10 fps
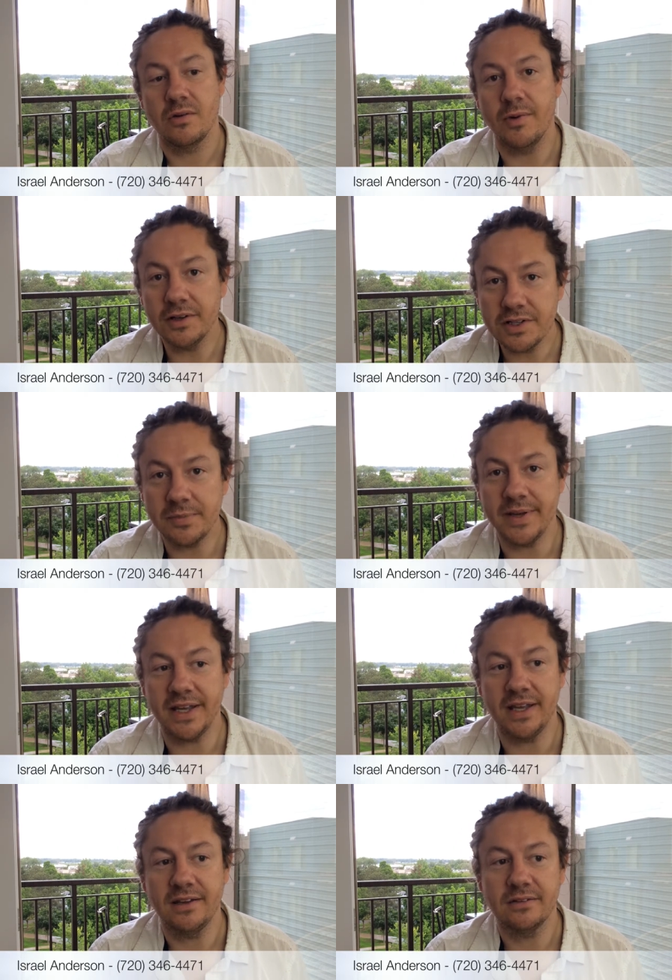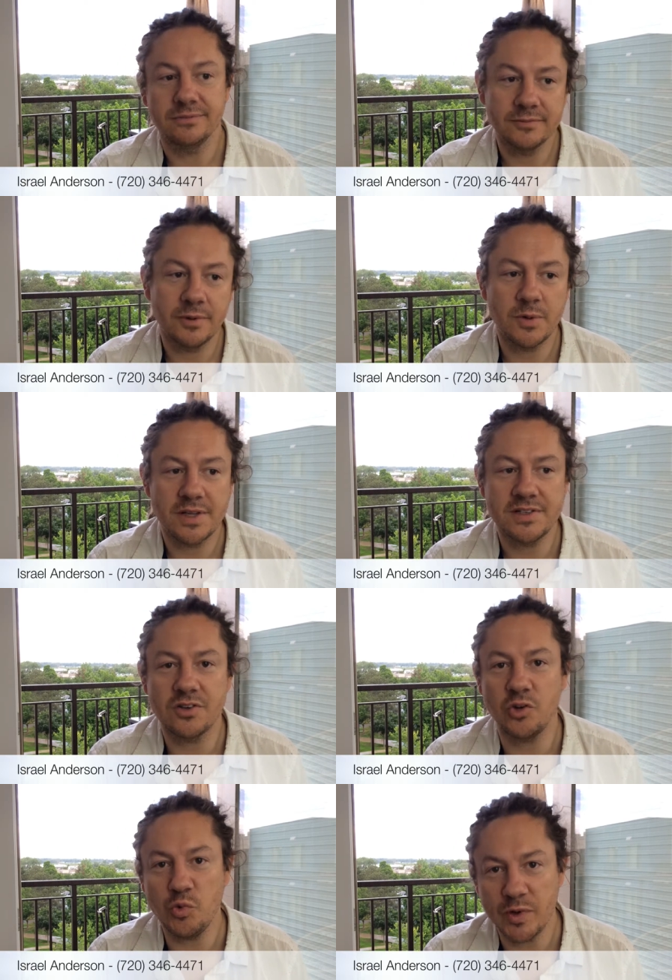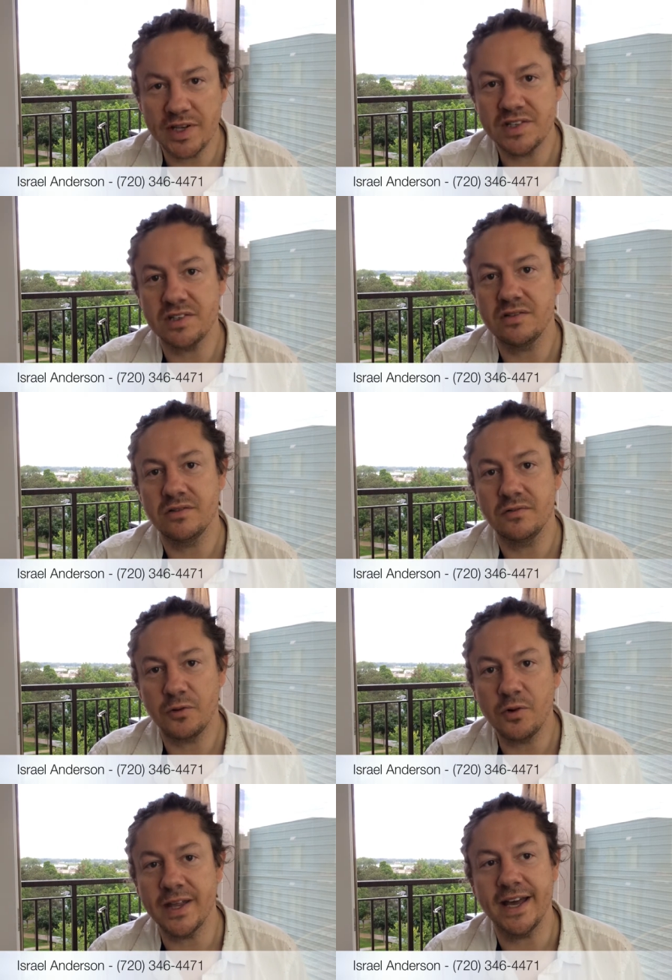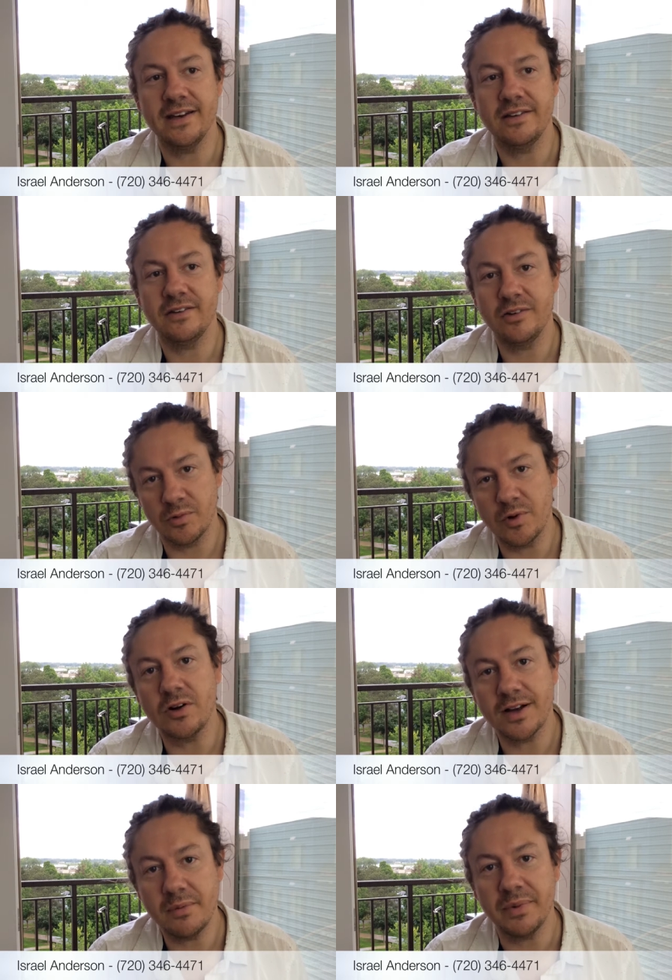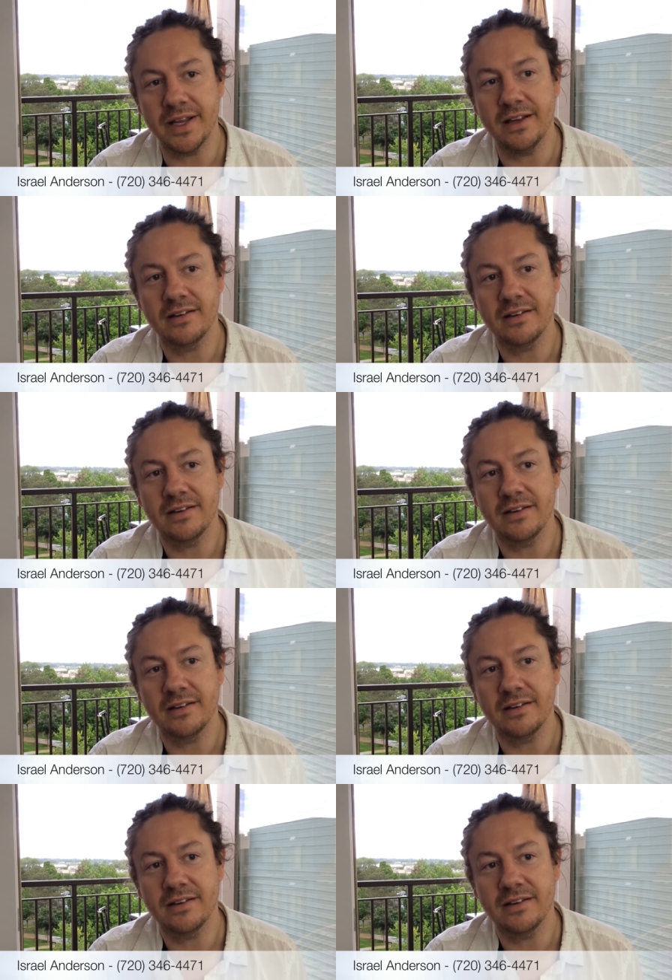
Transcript: want to be, well, there's a good reason for that. You're in the wrong company.